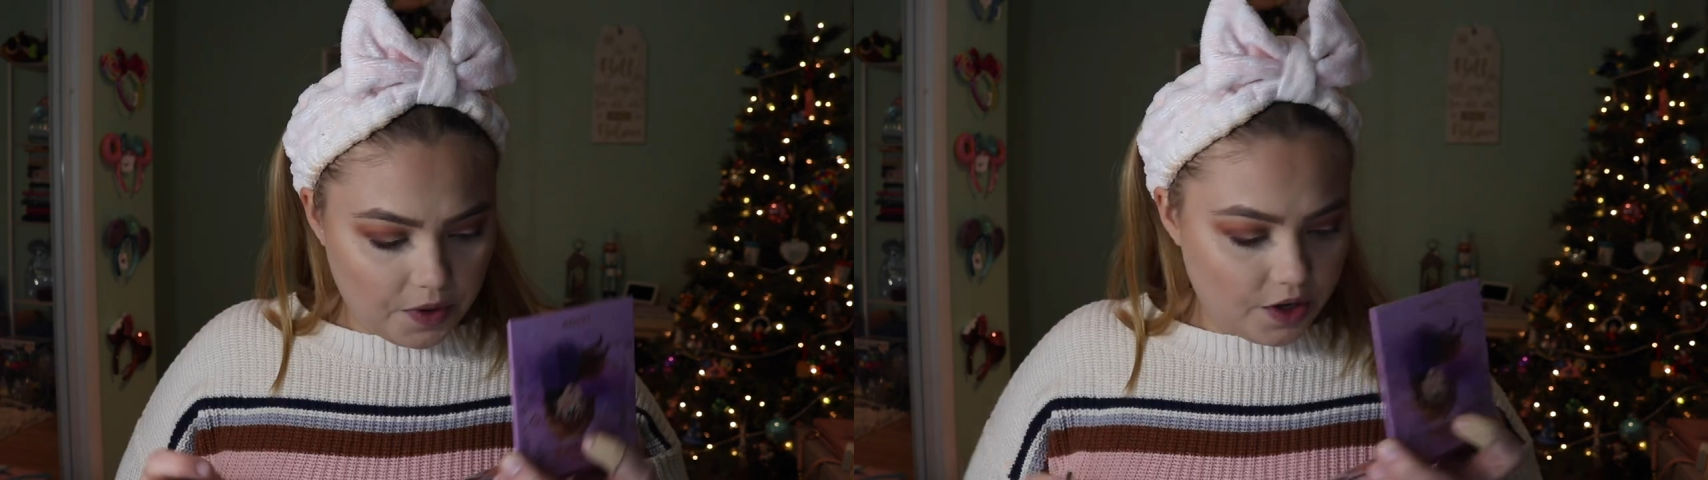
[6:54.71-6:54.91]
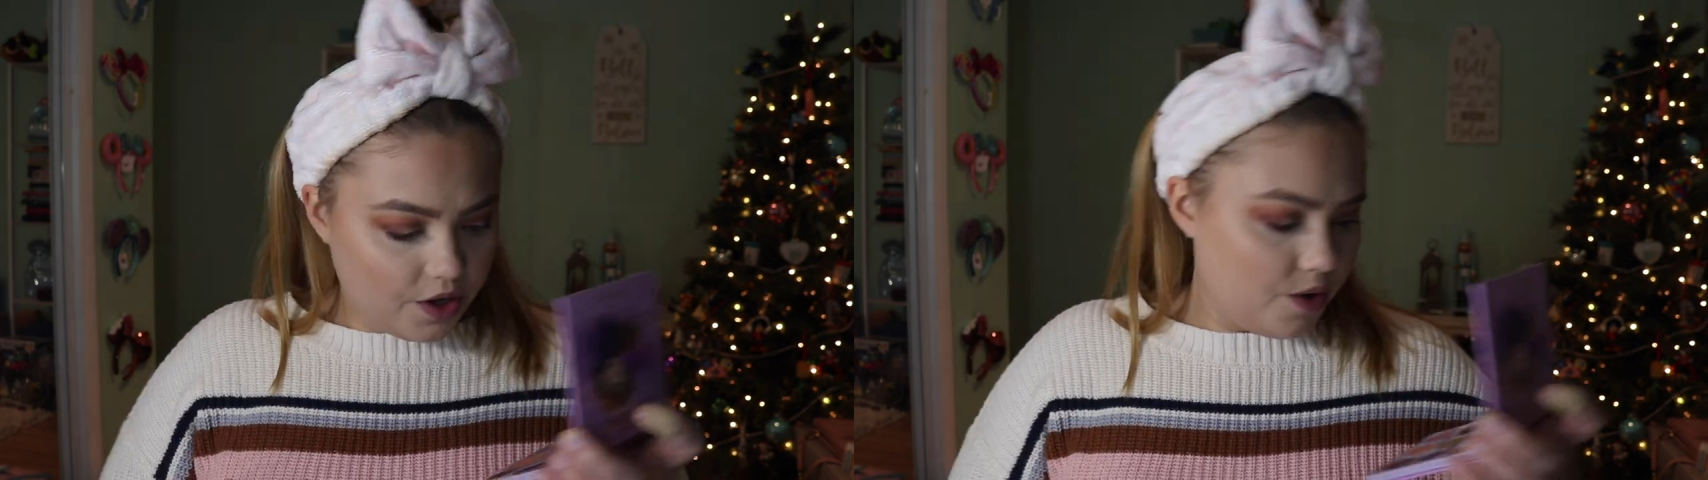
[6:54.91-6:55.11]
we're
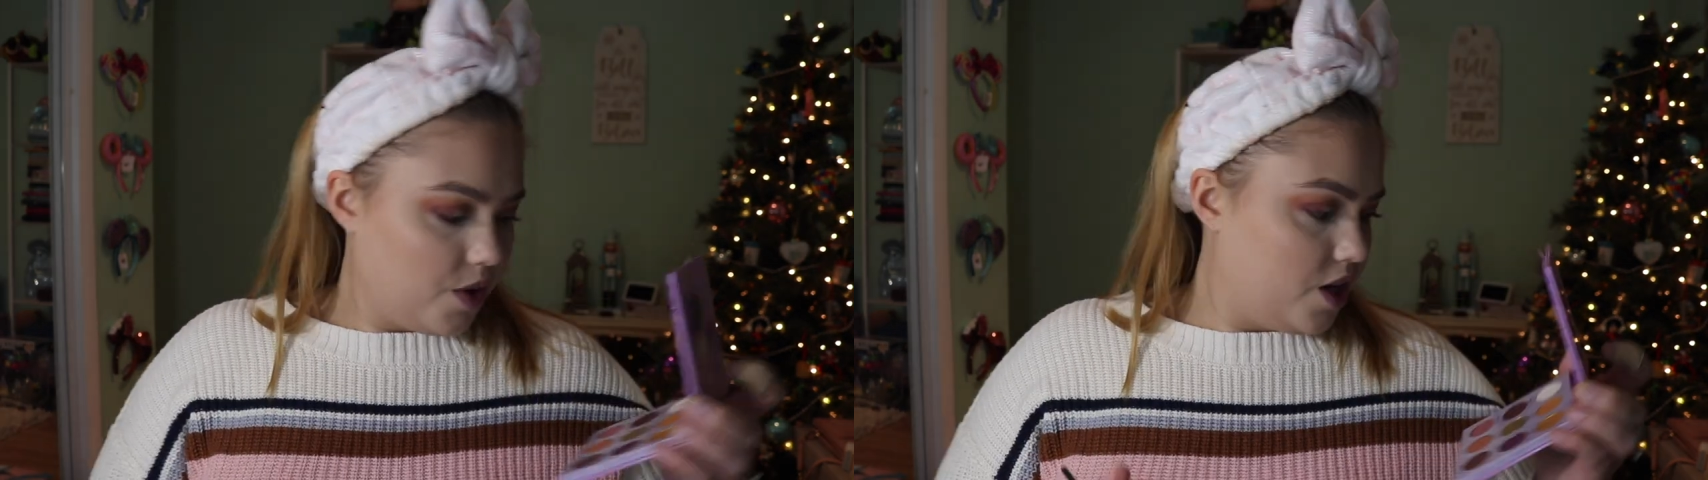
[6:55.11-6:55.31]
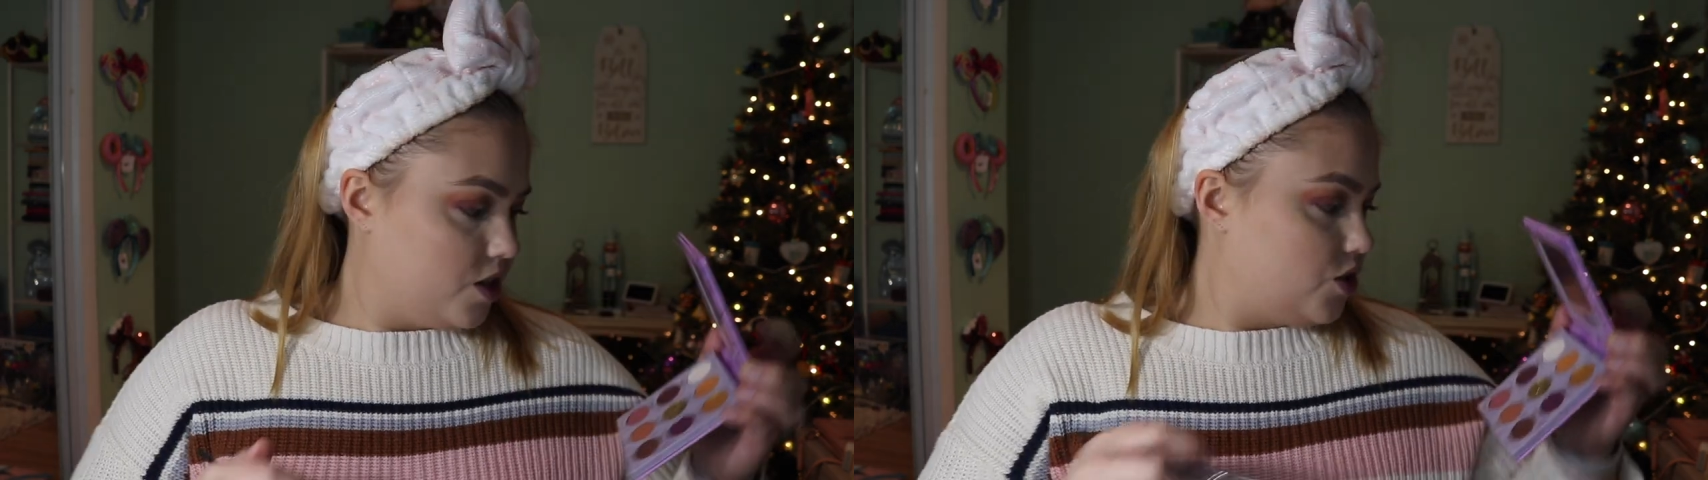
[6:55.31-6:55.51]
gonna go
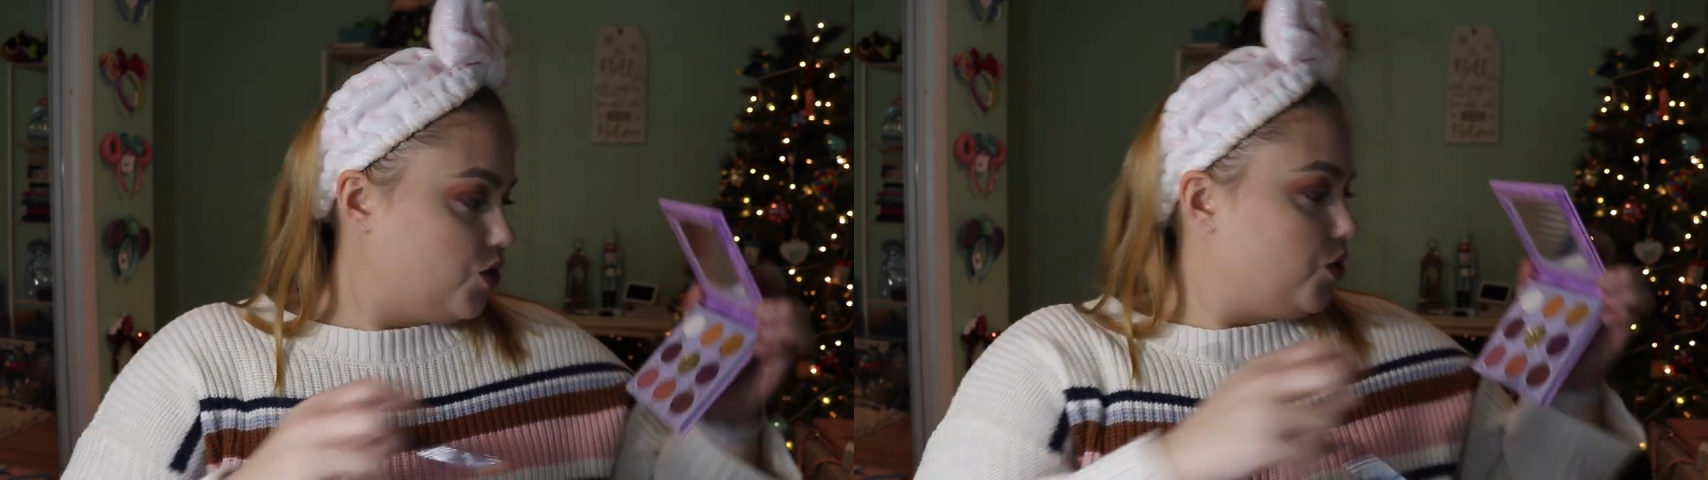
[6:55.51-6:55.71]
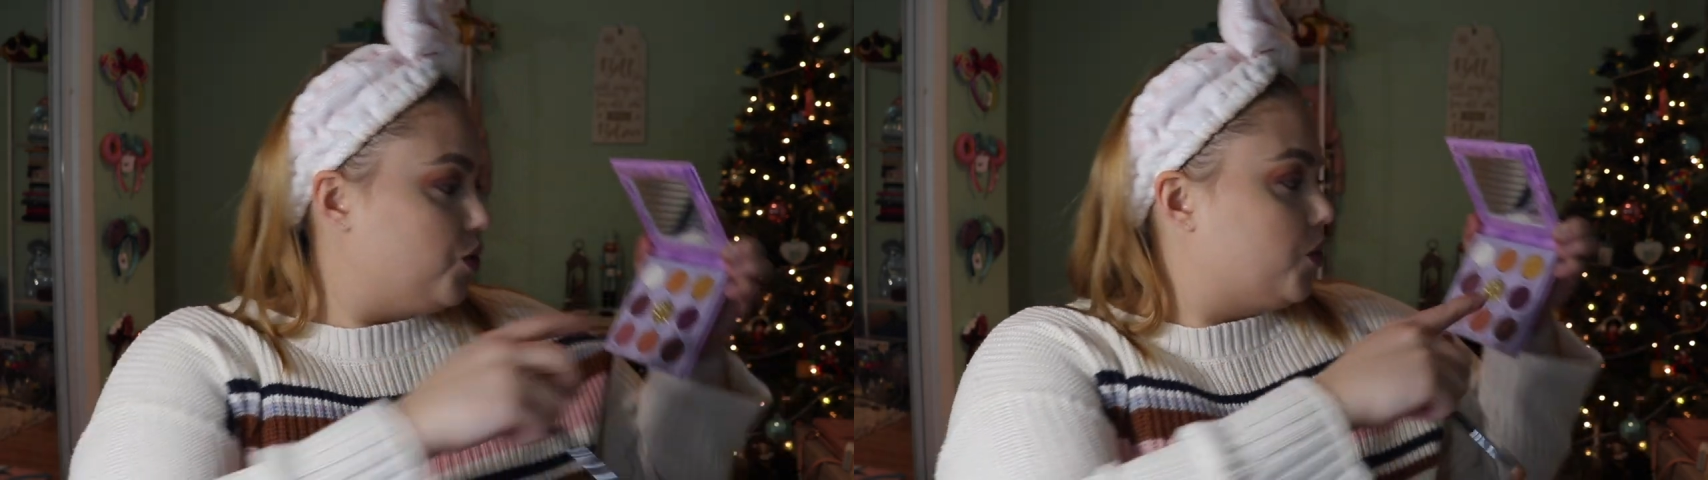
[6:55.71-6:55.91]

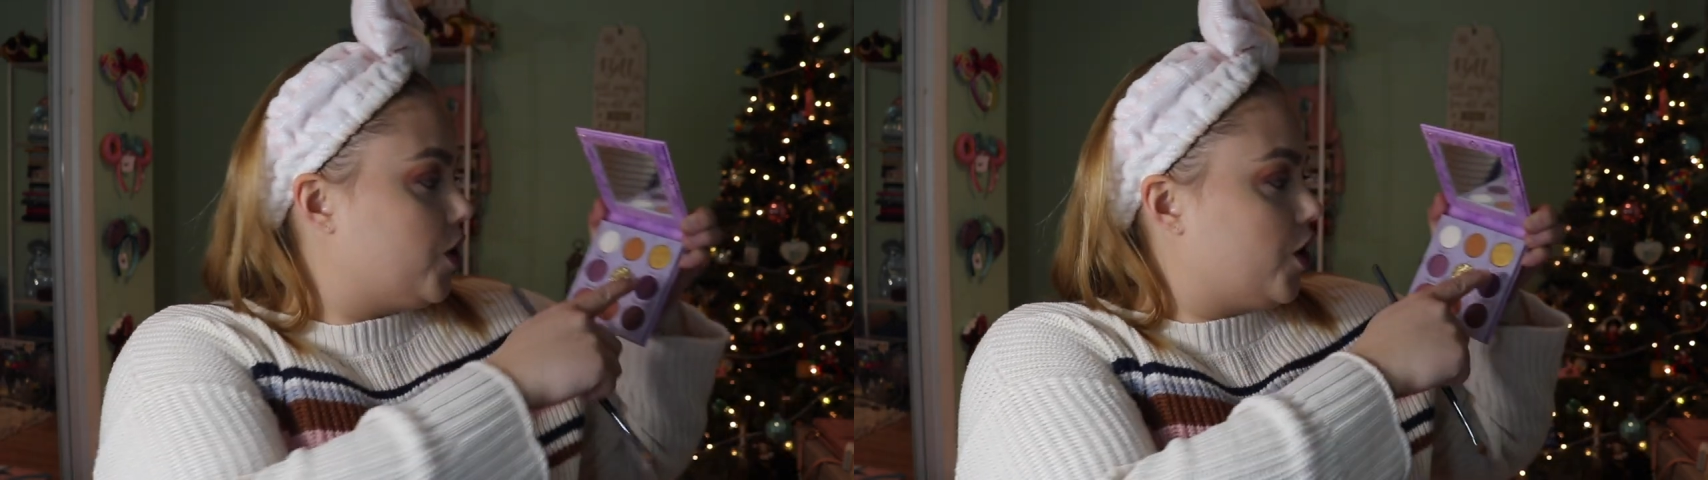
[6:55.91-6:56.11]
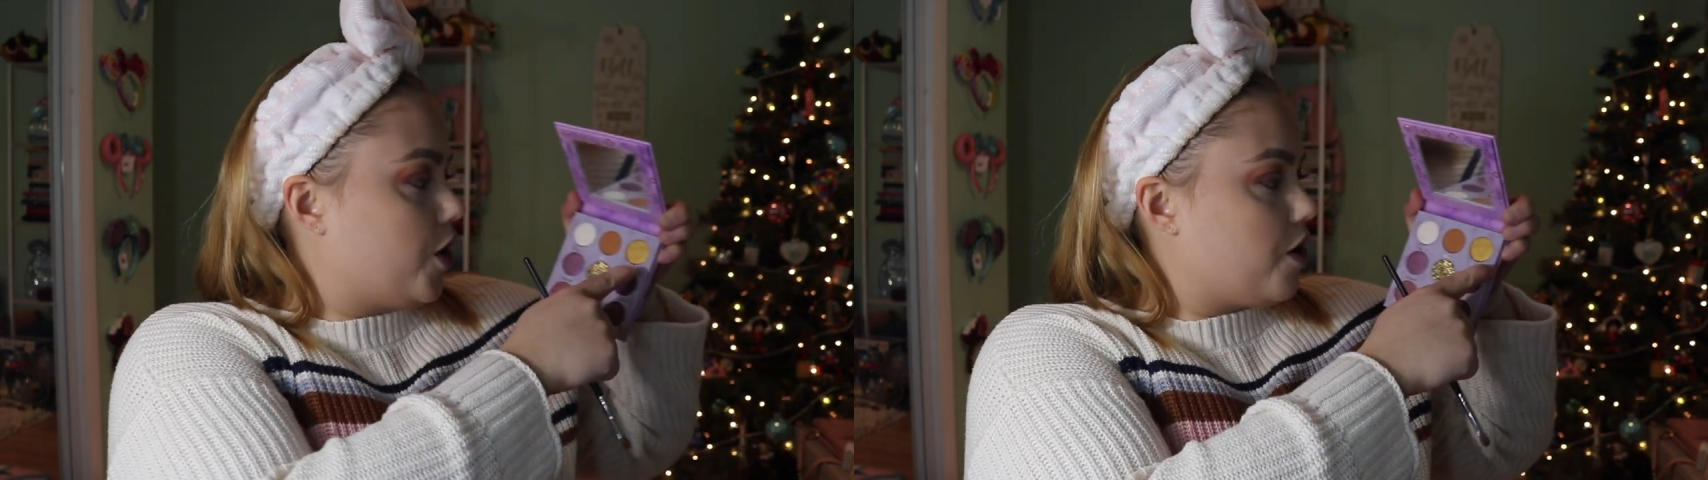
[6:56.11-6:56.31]
into
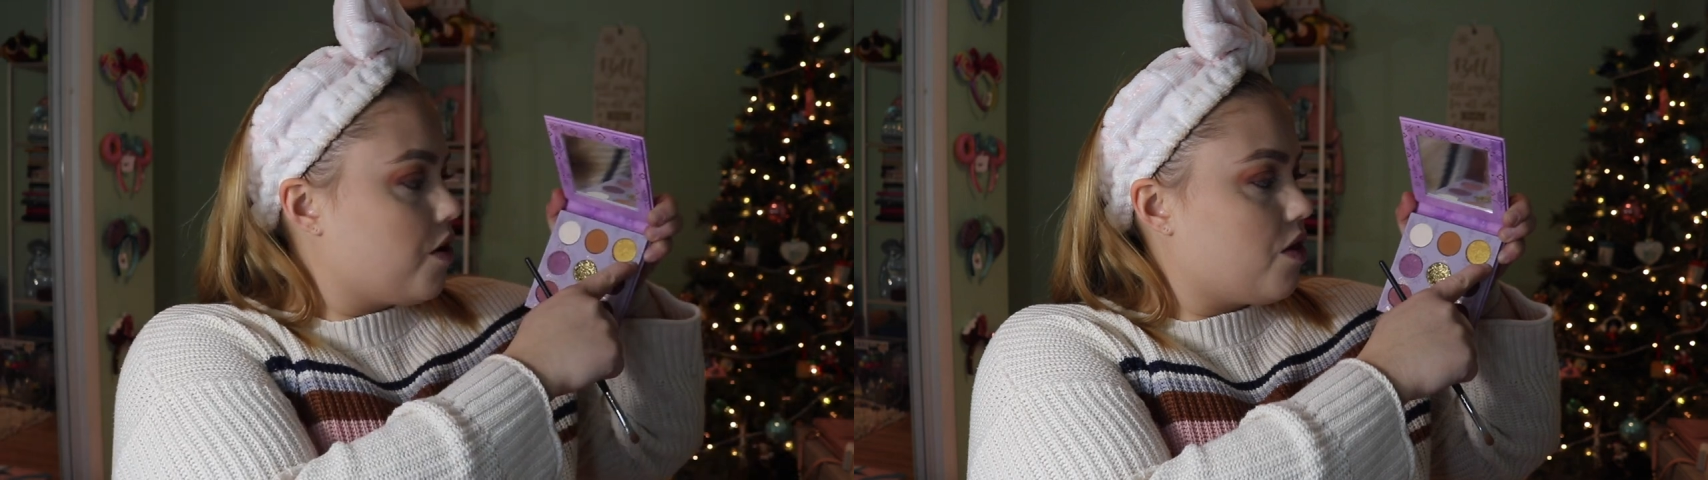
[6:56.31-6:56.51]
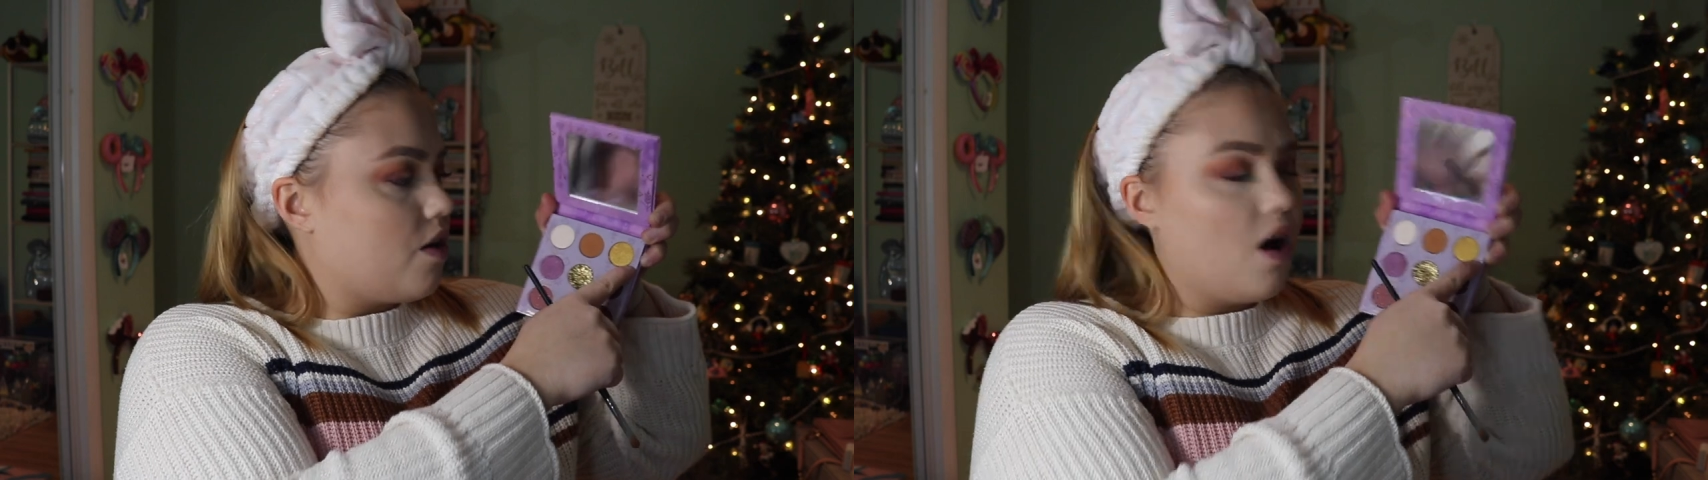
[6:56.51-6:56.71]

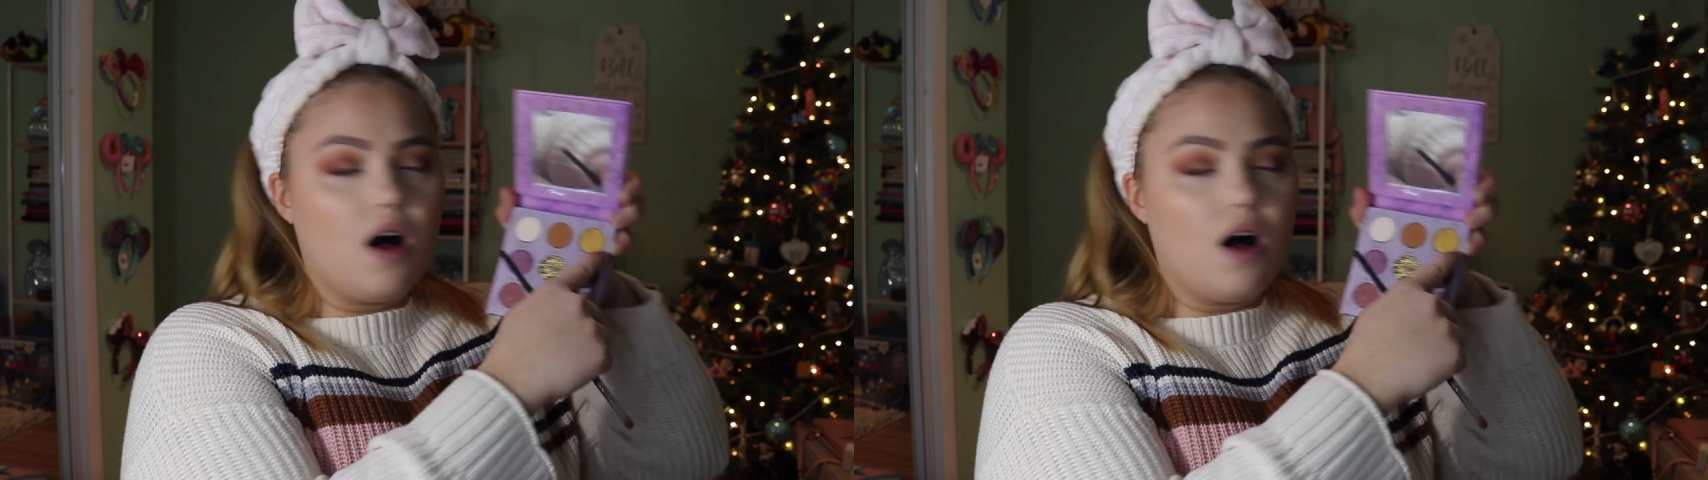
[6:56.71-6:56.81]
earth